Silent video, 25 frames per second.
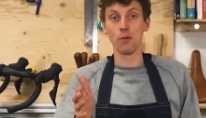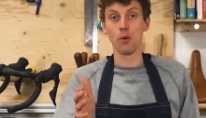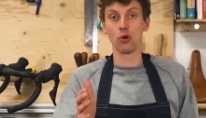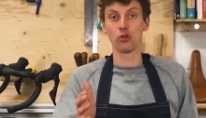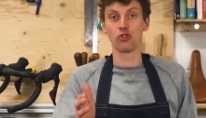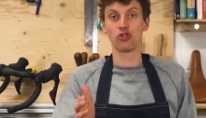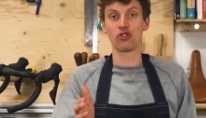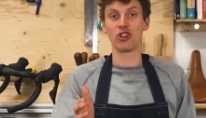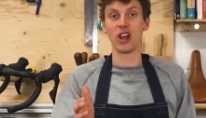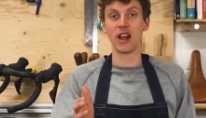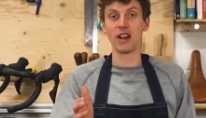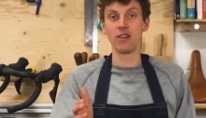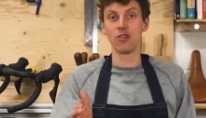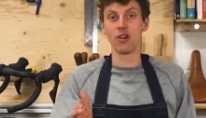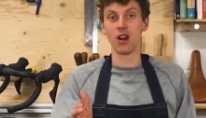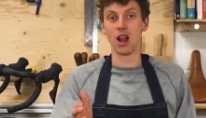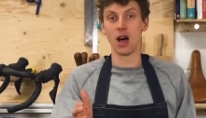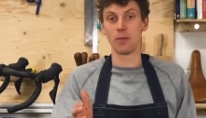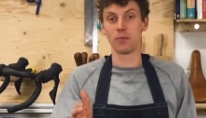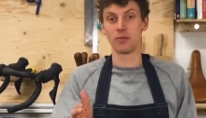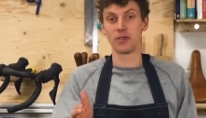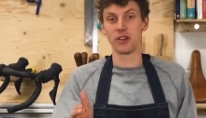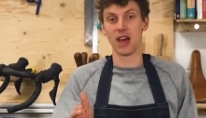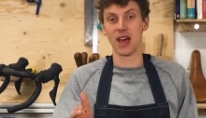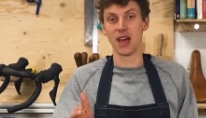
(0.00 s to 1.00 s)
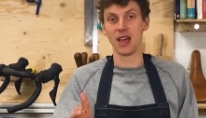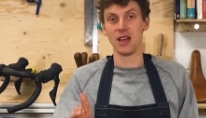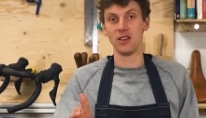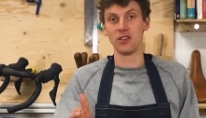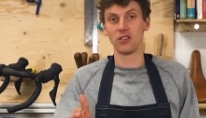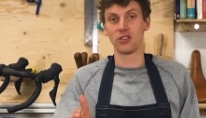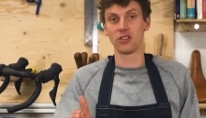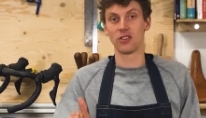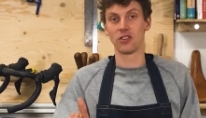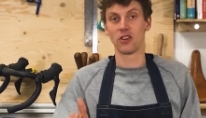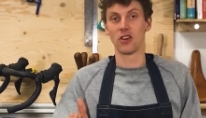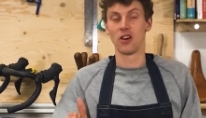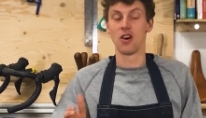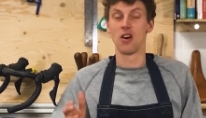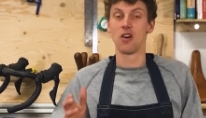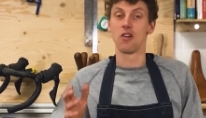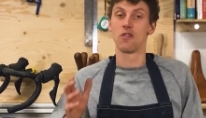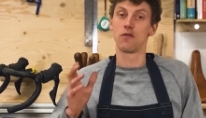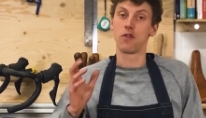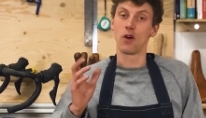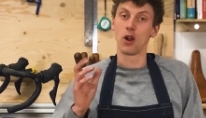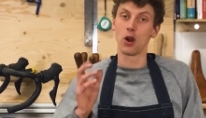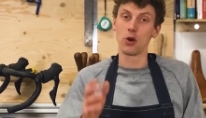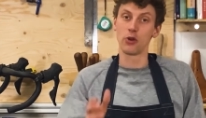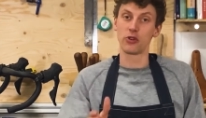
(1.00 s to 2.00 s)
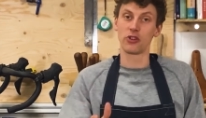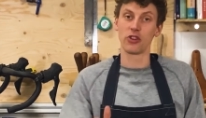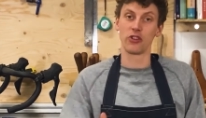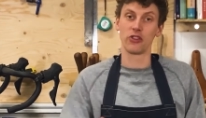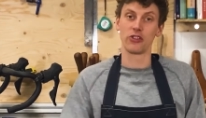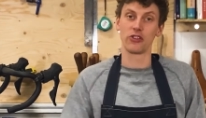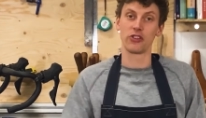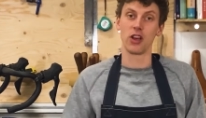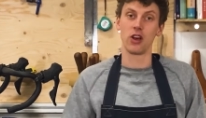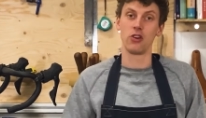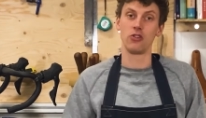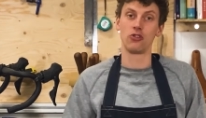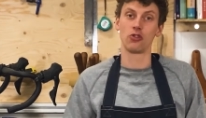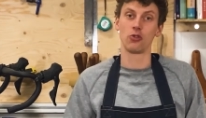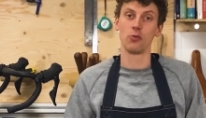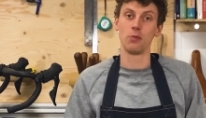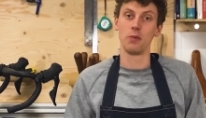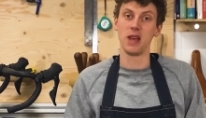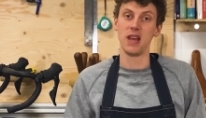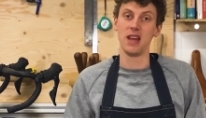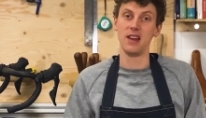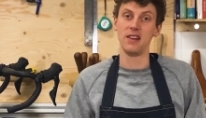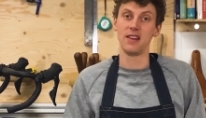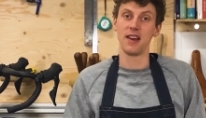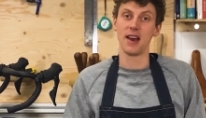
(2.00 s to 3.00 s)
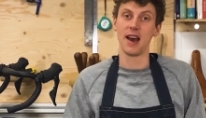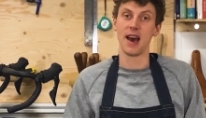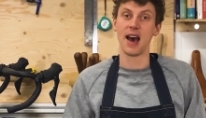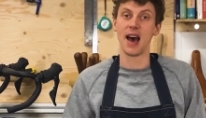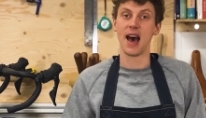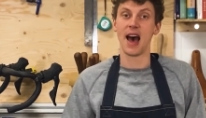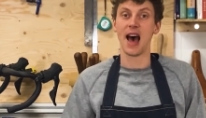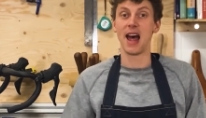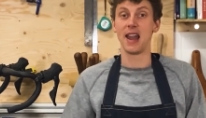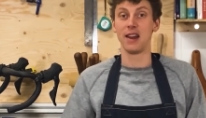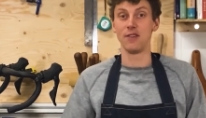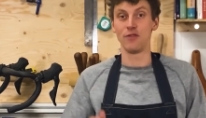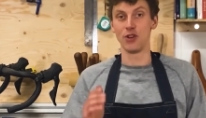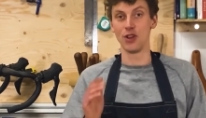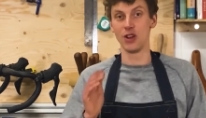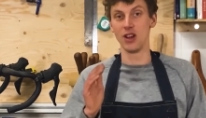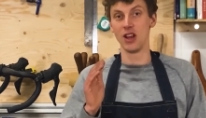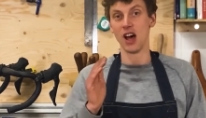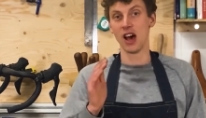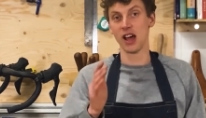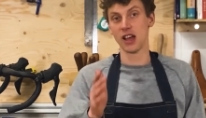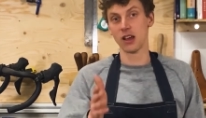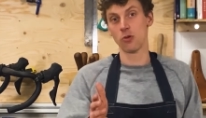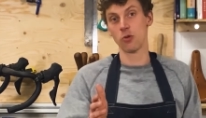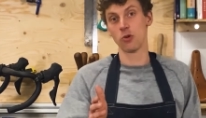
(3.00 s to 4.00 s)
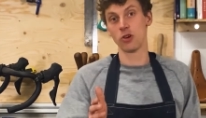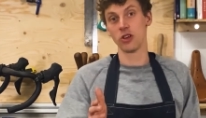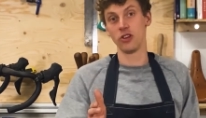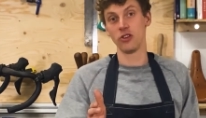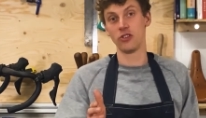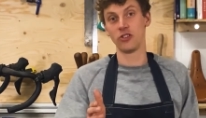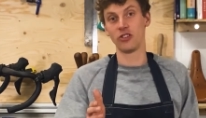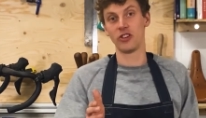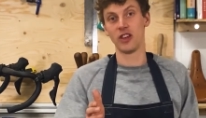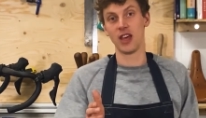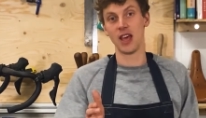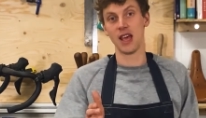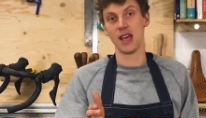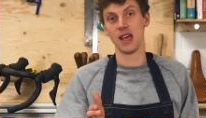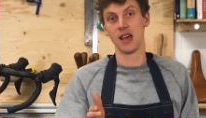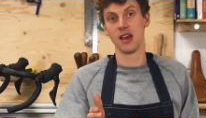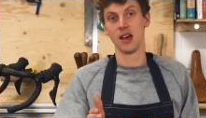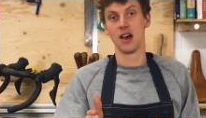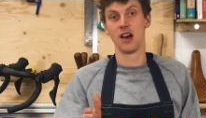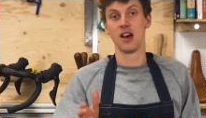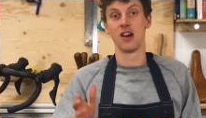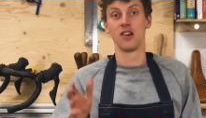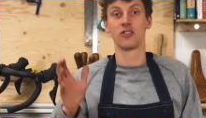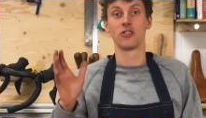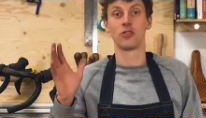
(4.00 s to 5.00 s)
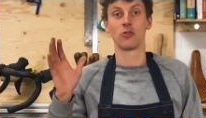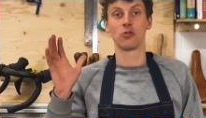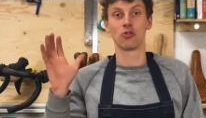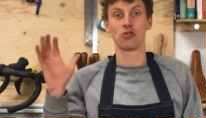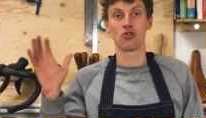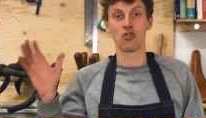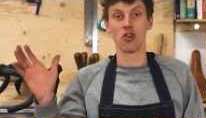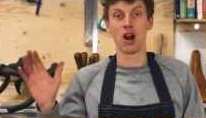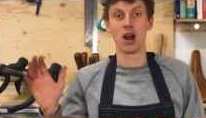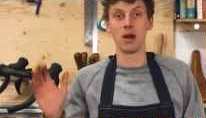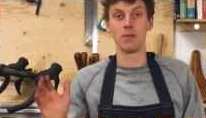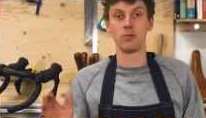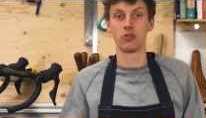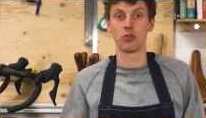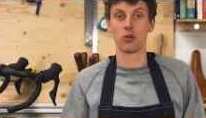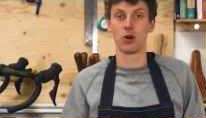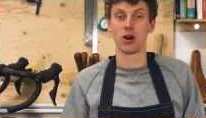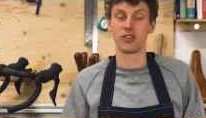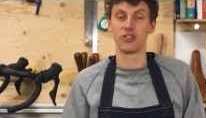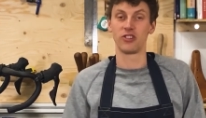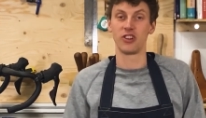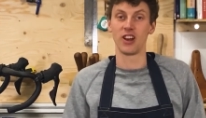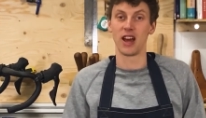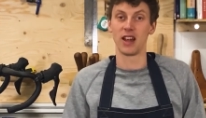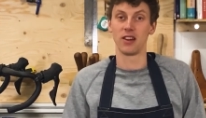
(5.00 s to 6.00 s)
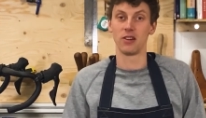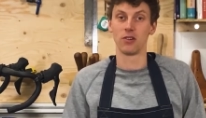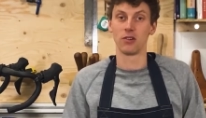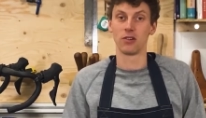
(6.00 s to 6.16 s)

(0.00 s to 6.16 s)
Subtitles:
And for more general updates, follow us on social media, and if you like what you see, subscribe to our